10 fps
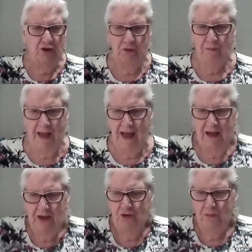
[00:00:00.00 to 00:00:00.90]

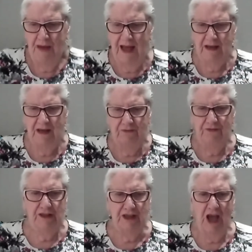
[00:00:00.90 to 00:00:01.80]
humanity,
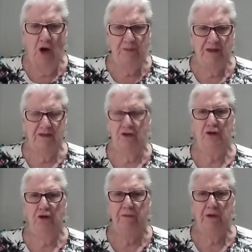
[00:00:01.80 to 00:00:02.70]
feeling helpless,
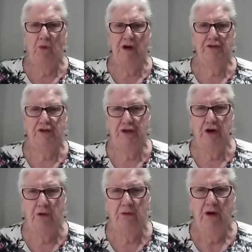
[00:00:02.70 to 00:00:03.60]
not knowing what to
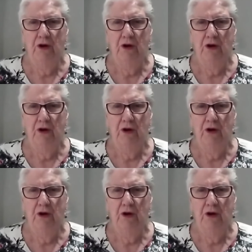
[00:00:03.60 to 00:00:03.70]
do,